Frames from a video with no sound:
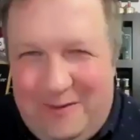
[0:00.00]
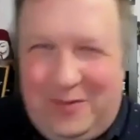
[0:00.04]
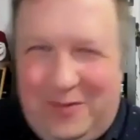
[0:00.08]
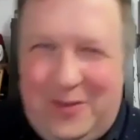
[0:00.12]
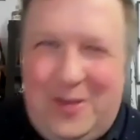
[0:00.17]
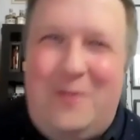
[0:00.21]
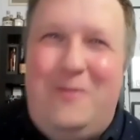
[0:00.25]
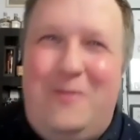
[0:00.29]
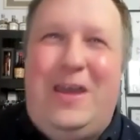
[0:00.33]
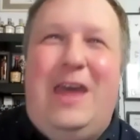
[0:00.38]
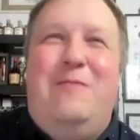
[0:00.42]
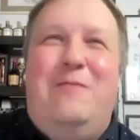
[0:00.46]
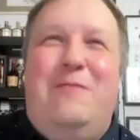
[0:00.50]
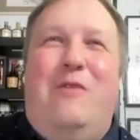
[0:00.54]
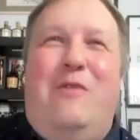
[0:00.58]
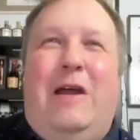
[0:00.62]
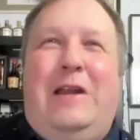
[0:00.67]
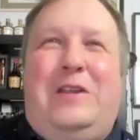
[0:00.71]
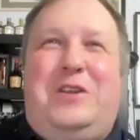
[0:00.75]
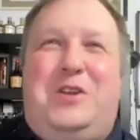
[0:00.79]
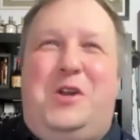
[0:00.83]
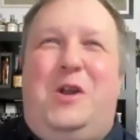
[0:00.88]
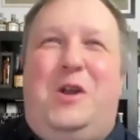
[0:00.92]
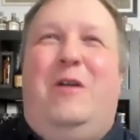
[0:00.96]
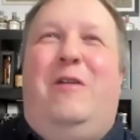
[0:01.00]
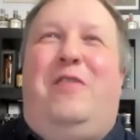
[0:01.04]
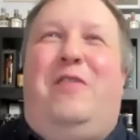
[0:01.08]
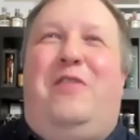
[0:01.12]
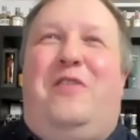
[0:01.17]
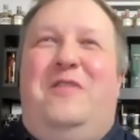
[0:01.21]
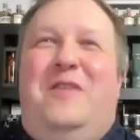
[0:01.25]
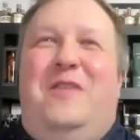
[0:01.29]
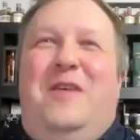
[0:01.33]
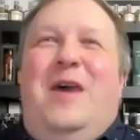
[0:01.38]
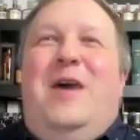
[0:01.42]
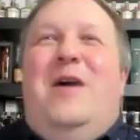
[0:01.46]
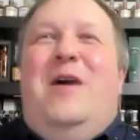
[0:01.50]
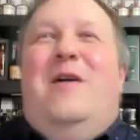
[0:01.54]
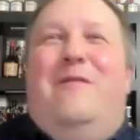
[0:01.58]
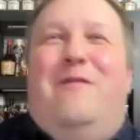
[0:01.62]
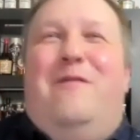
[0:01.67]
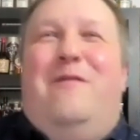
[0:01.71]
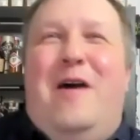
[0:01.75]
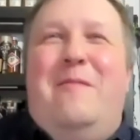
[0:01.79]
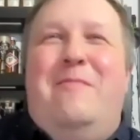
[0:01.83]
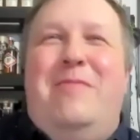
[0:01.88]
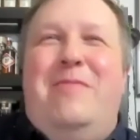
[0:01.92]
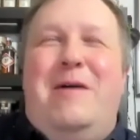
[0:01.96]
So we get more truths
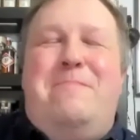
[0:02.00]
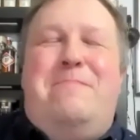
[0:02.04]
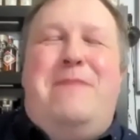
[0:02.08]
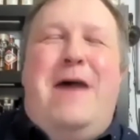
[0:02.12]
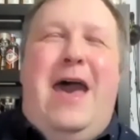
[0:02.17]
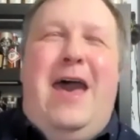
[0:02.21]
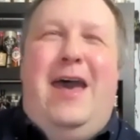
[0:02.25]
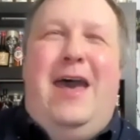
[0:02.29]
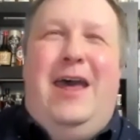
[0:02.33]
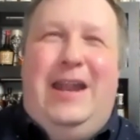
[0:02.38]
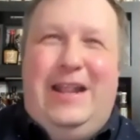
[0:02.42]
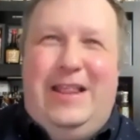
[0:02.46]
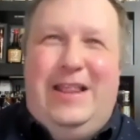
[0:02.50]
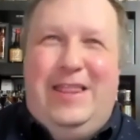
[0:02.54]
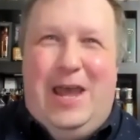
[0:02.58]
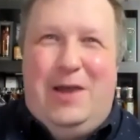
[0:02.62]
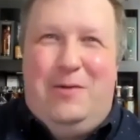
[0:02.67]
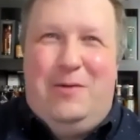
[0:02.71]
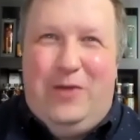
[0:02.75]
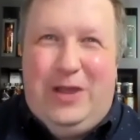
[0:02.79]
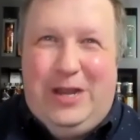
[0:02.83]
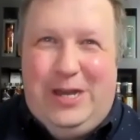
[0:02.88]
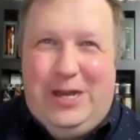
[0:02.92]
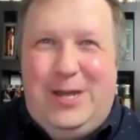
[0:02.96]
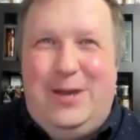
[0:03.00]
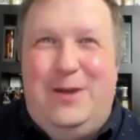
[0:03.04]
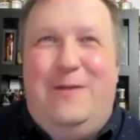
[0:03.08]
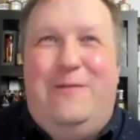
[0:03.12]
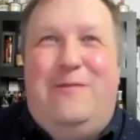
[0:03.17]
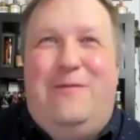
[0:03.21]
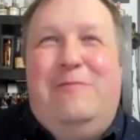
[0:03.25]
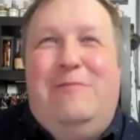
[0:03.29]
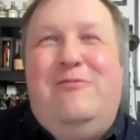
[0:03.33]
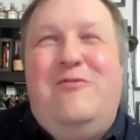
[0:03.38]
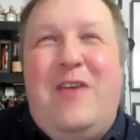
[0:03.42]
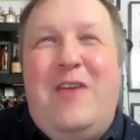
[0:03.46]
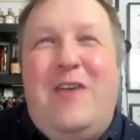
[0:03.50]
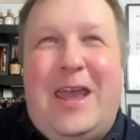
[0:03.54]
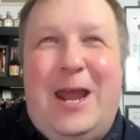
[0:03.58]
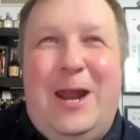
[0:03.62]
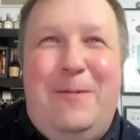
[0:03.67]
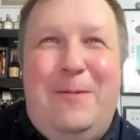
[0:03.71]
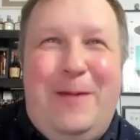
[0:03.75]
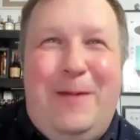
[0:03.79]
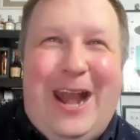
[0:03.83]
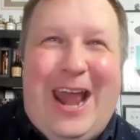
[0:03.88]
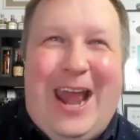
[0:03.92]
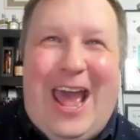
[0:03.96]
from the pen than we do from drinking
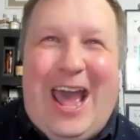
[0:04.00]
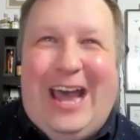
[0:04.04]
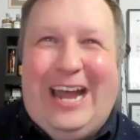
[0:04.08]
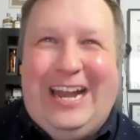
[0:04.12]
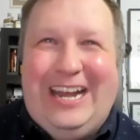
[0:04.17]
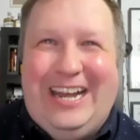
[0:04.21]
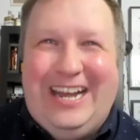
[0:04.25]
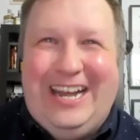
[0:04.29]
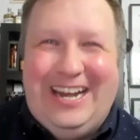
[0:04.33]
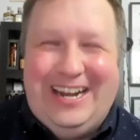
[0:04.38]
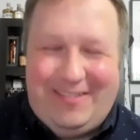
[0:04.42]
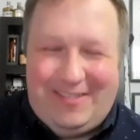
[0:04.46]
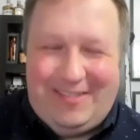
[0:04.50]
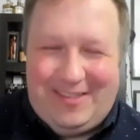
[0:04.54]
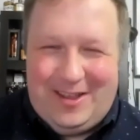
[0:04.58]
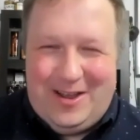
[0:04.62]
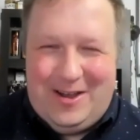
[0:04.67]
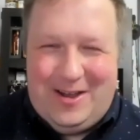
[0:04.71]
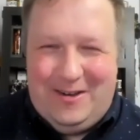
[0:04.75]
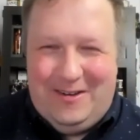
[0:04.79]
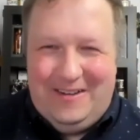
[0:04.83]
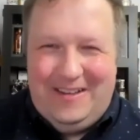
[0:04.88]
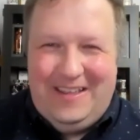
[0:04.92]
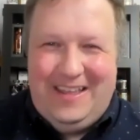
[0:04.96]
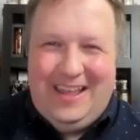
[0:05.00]
a Manhattan. So,